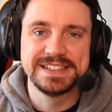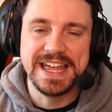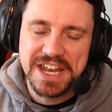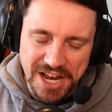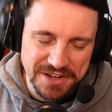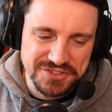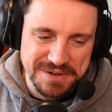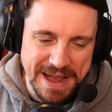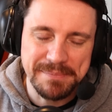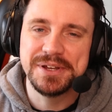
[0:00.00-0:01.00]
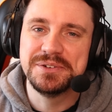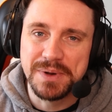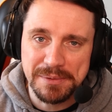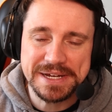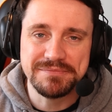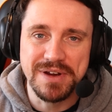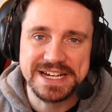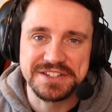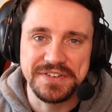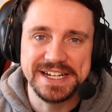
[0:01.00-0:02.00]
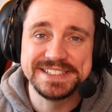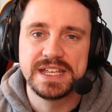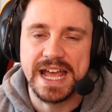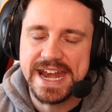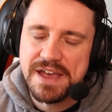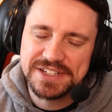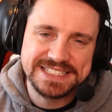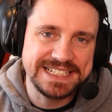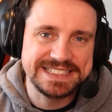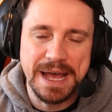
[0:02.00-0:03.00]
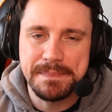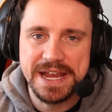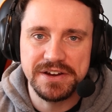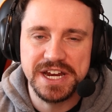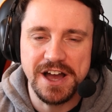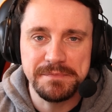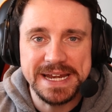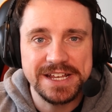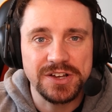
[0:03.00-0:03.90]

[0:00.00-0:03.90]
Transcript: Then the live stream happened where we raised the funds, and ever since that period, I've been in